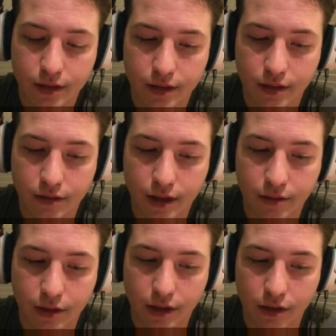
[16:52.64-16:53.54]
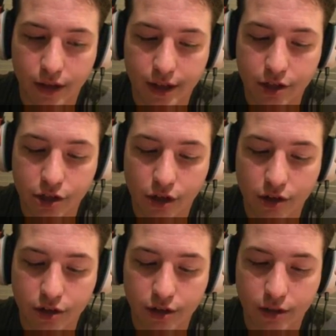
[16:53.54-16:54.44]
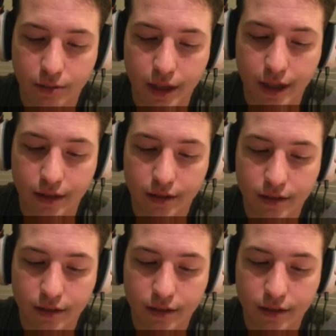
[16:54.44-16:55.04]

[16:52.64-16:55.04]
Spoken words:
All right, we're going to go ahead and charge a little bit.